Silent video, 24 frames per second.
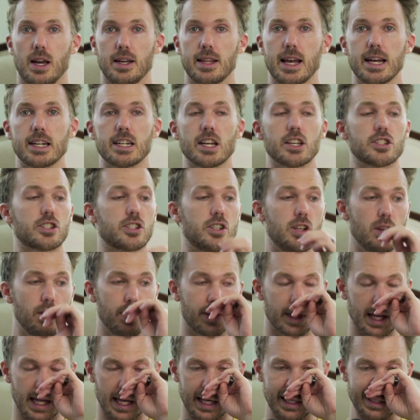And that does two
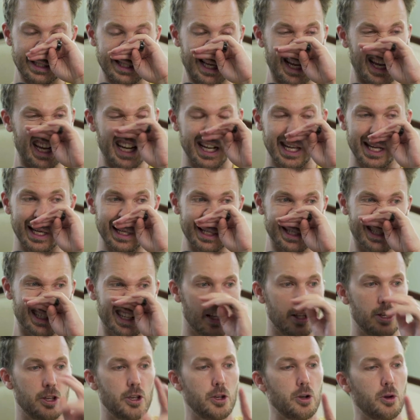things. It is
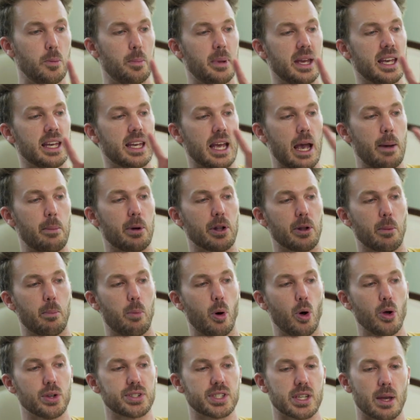you being able to
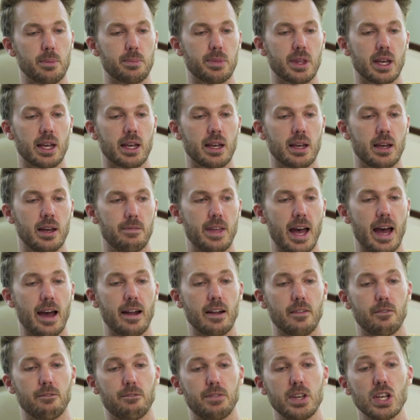pull something
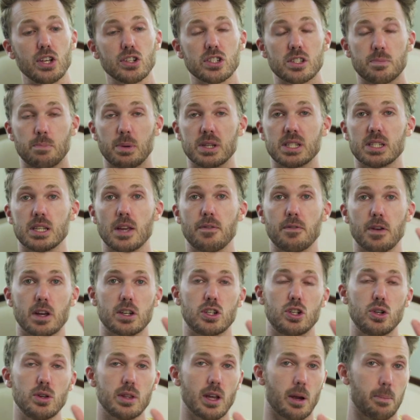that feels specific
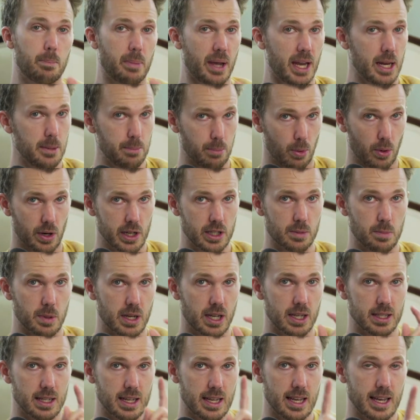to their pain points,
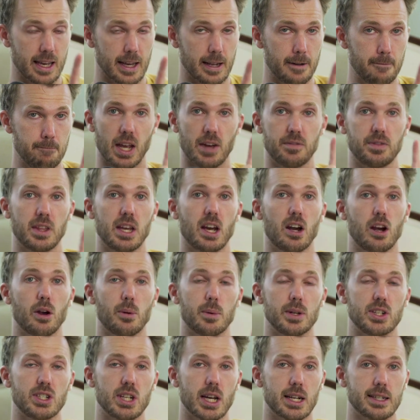because again, if they are
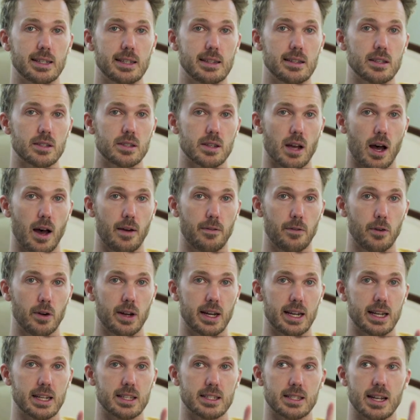rejecting this offer,
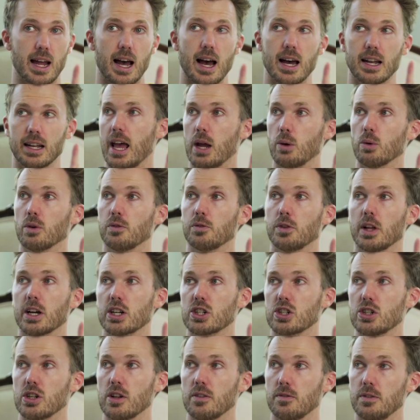it is not a
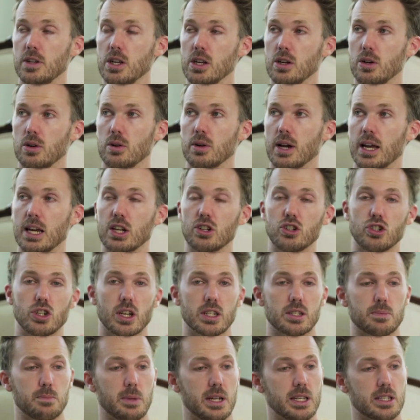reflection of you. It
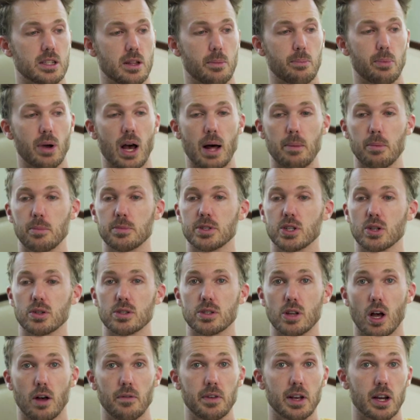just means the problems you're
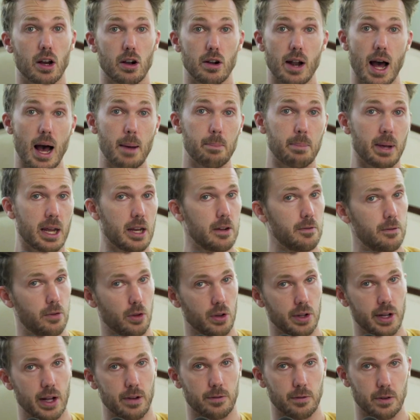solving are not
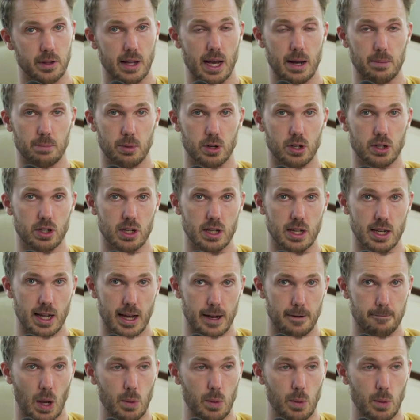painful enough for that person yet.